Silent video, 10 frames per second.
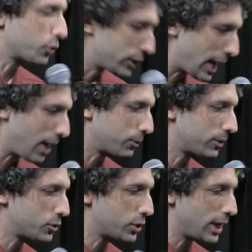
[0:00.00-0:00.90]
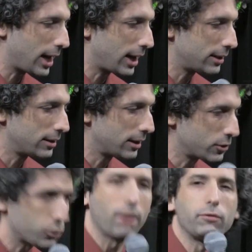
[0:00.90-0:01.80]
turned out that she had
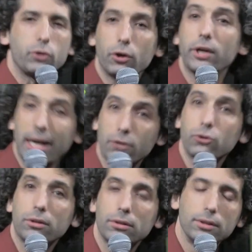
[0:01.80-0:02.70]
esophageal cancer,